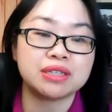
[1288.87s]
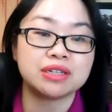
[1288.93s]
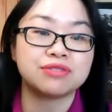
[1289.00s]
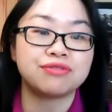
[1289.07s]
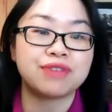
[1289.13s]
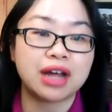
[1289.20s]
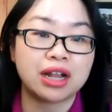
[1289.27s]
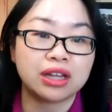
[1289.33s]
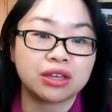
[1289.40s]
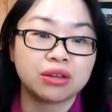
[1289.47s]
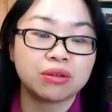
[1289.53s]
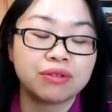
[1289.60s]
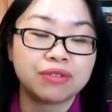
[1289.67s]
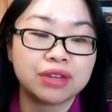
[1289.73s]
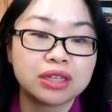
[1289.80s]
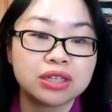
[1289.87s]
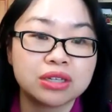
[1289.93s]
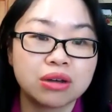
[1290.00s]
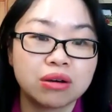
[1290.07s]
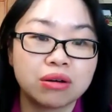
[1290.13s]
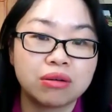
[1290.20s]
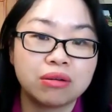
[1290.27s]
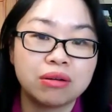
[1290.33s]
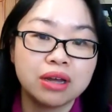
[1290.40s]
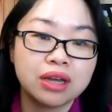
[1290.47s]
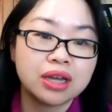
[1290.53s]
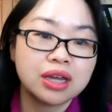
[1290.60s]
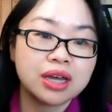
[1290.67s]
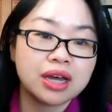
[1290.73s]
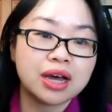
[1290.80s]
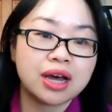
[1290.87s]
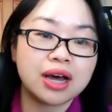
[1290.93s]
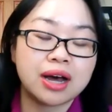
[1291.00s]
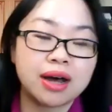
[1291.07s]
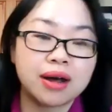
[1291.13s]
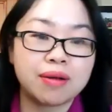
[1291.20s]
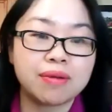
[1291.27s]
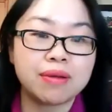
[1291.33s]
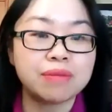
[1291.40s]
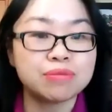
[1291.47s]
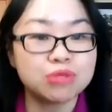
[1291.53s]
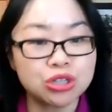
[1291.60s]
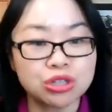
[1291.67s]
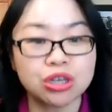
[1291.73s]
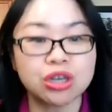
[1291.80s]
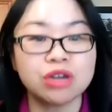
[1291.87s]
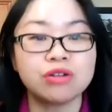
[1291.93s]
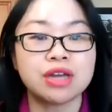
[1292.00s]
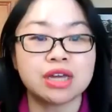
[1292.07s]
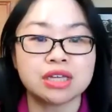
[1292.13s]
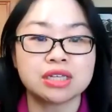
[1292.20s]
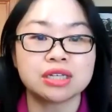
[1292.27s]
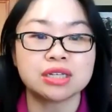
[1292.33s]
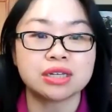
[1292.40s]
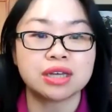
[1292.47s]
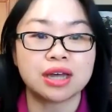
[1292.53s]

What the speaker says: value of it. So I'm just curious,